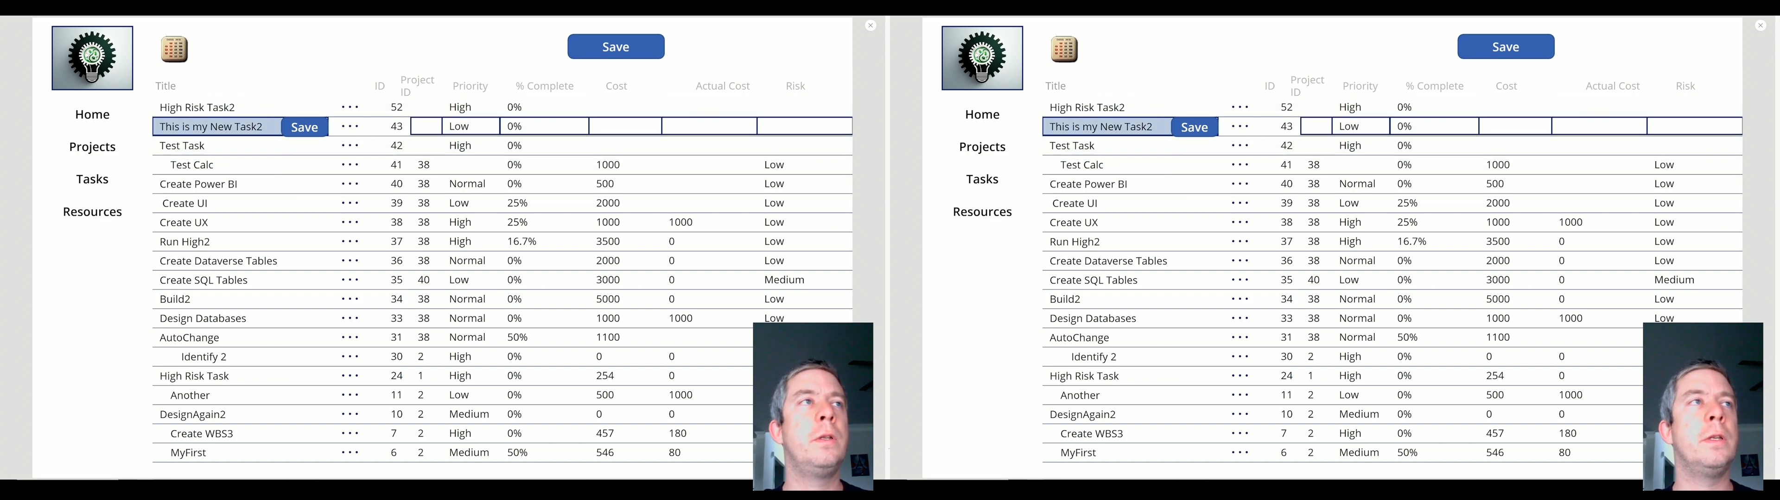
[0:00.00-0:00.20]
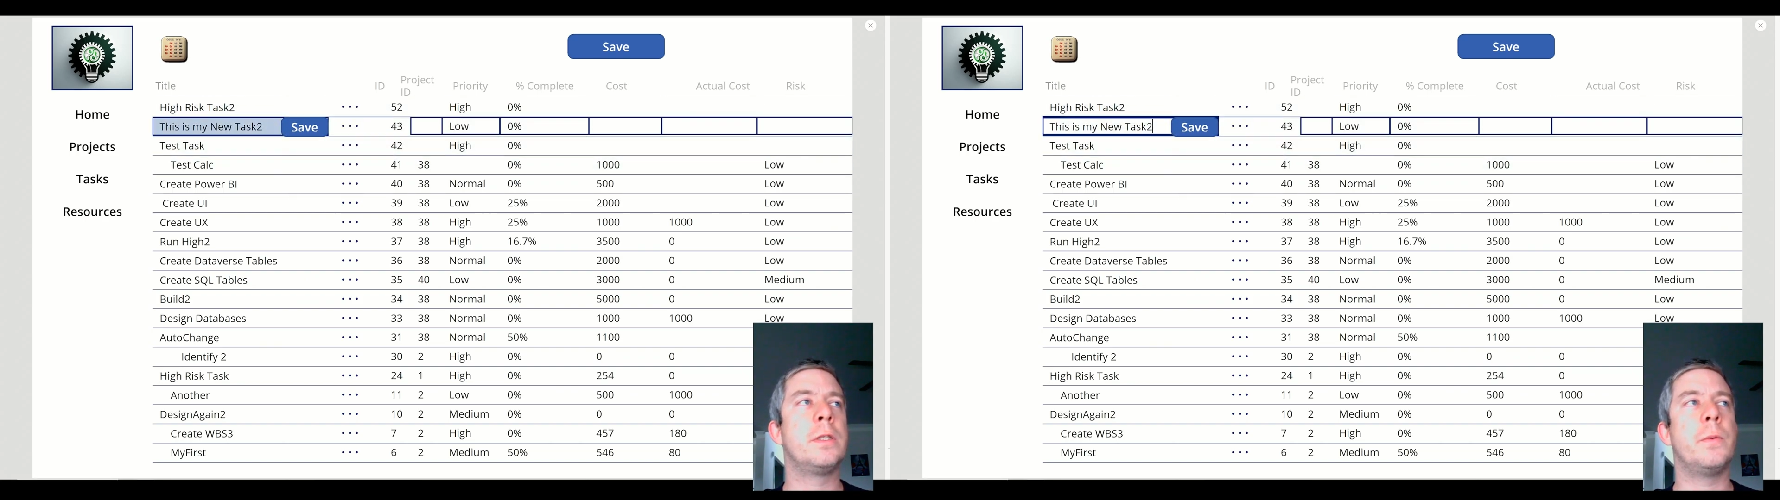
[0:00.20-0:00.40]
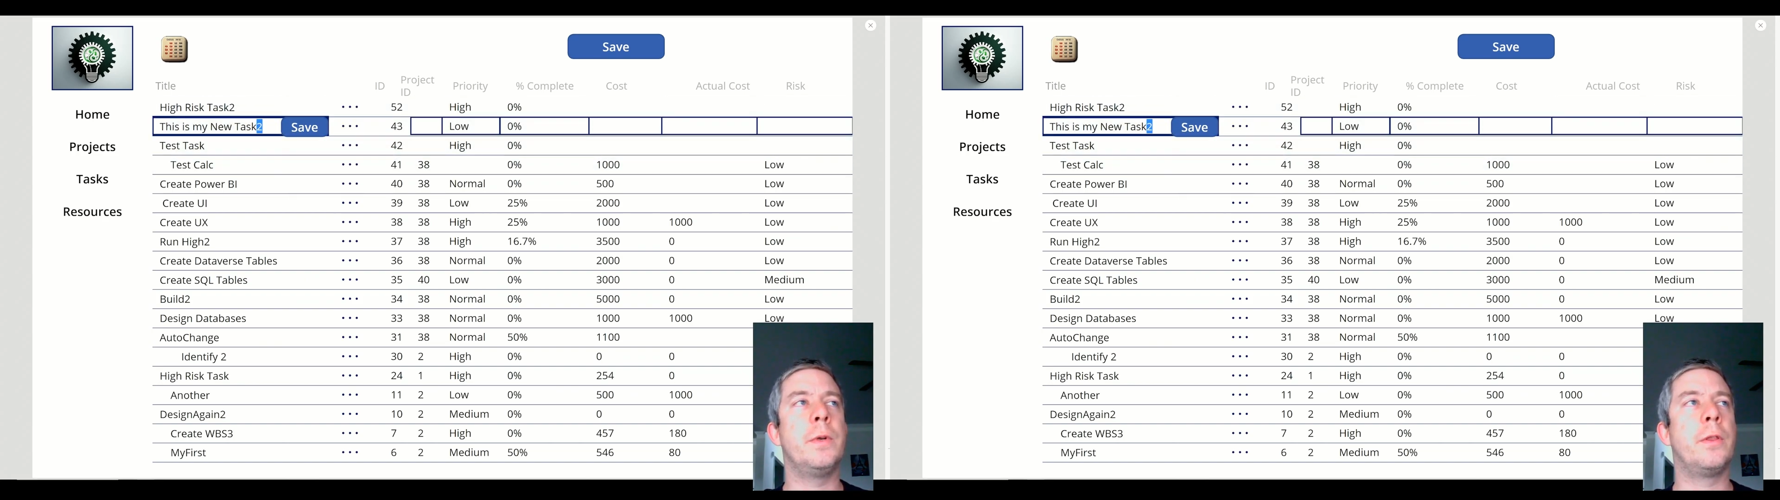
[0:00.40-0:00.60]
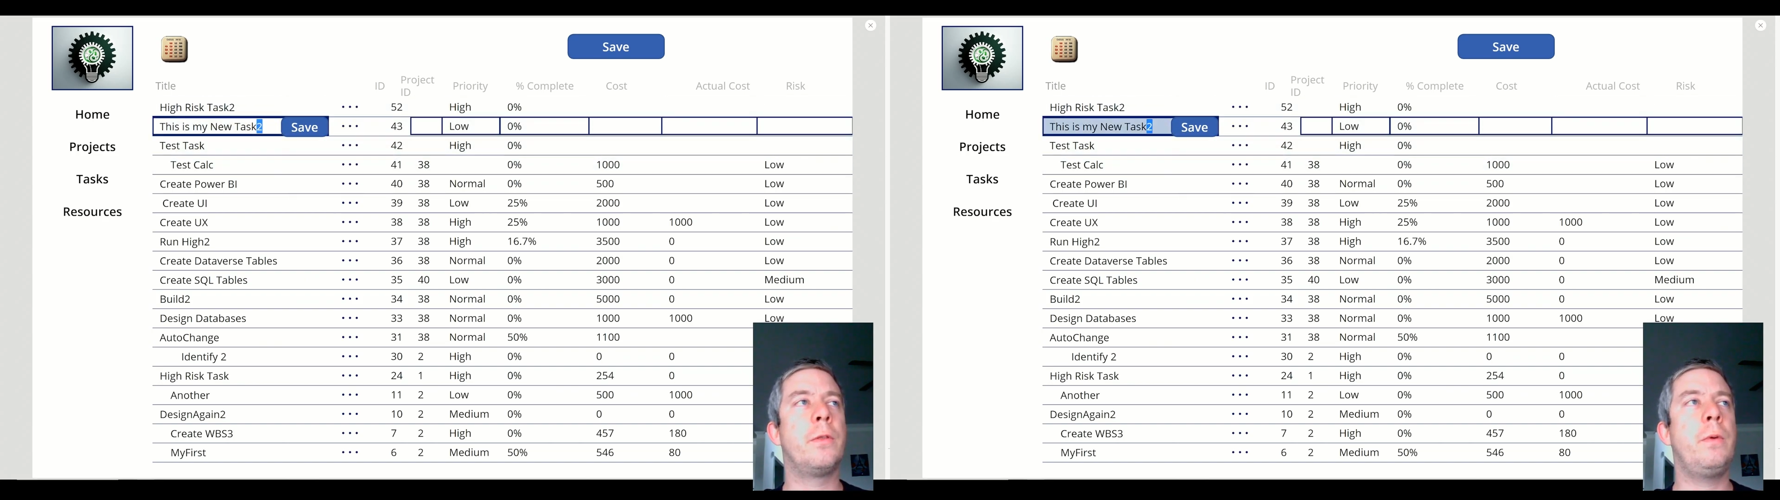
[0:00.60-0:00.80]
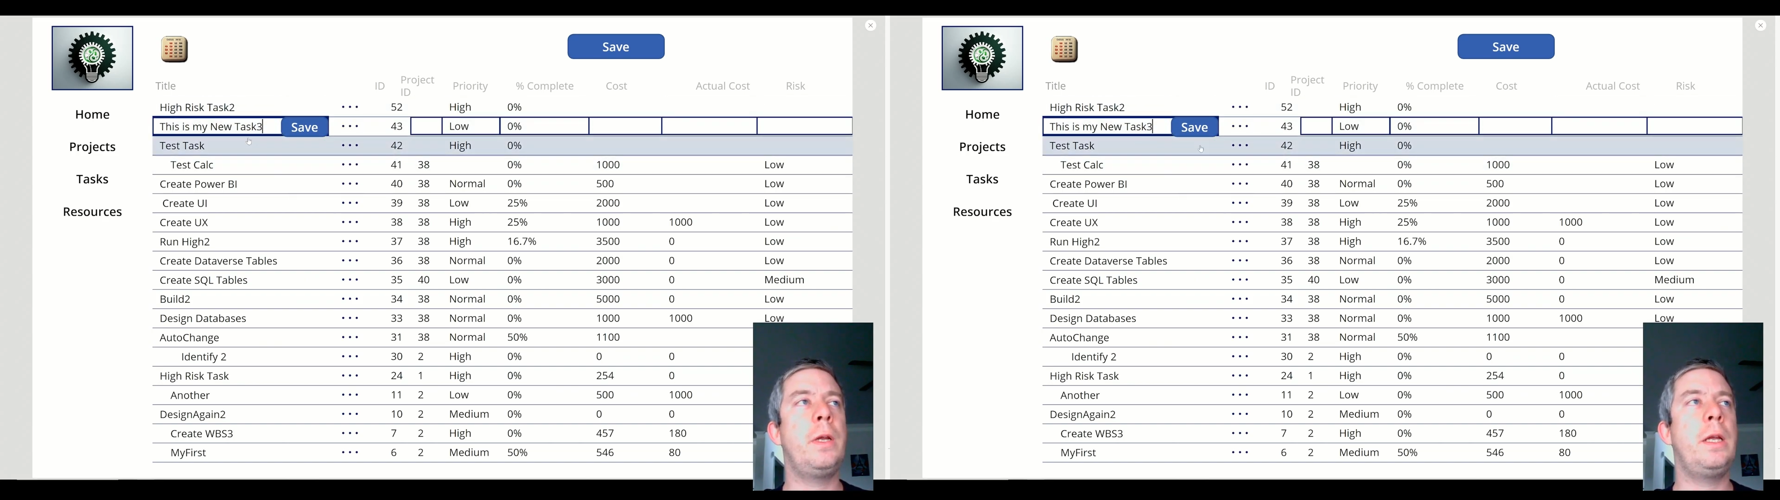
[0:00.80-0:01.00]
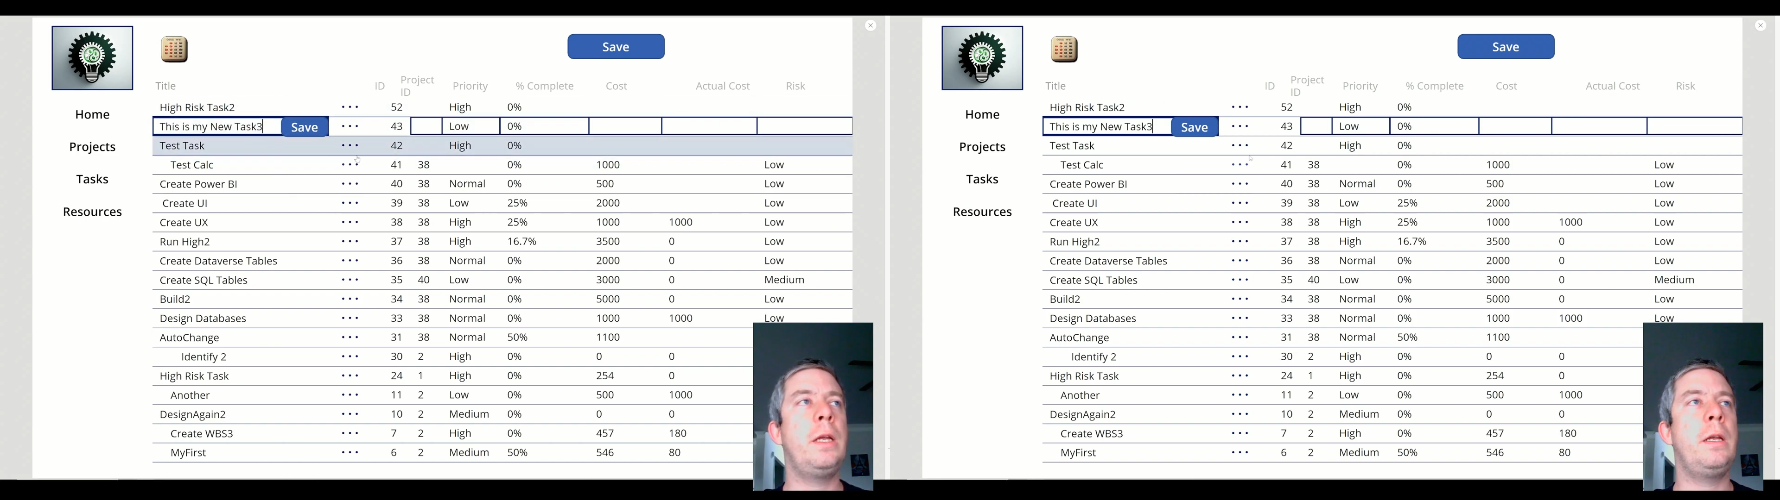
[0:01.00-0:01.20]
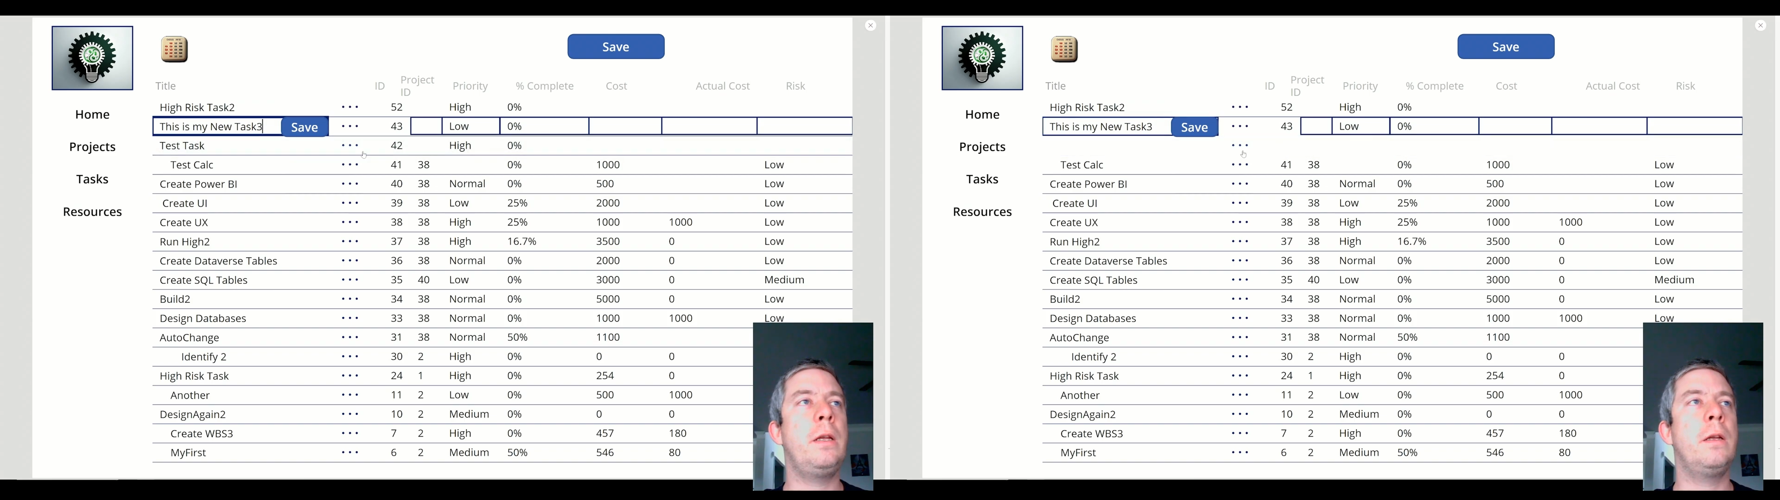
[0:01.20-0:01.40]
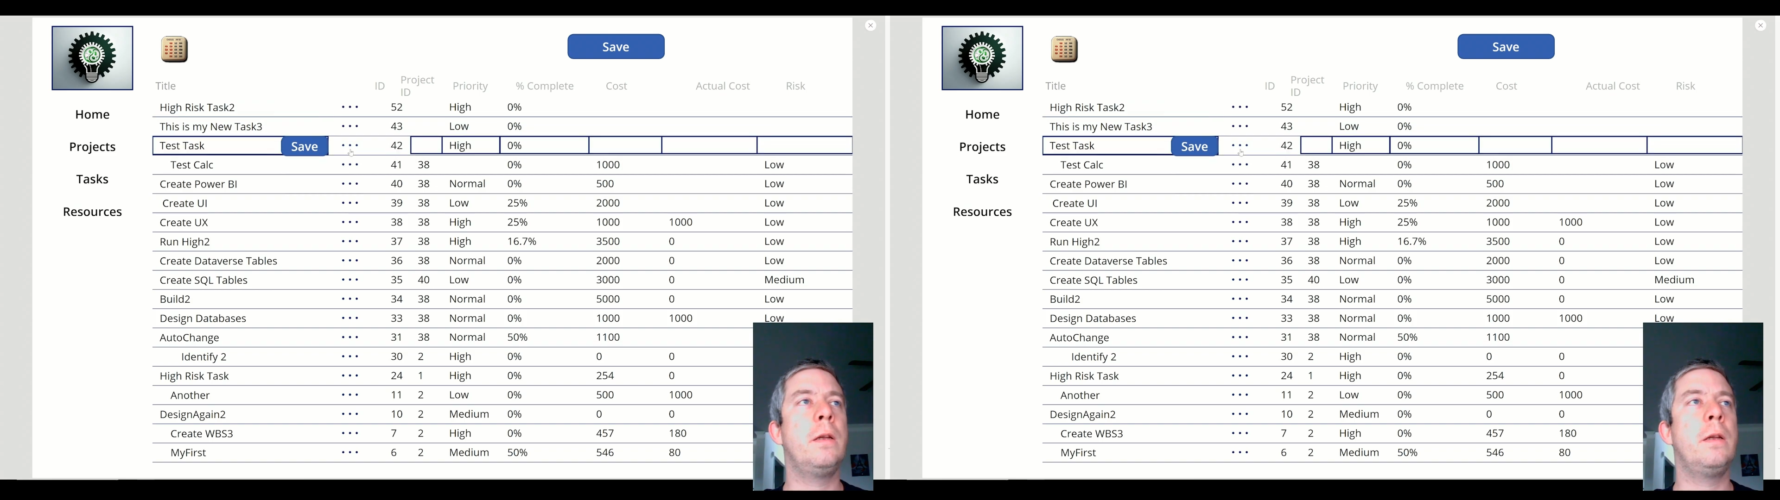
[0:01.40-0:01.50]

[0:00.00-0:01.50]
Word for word: this one to 3,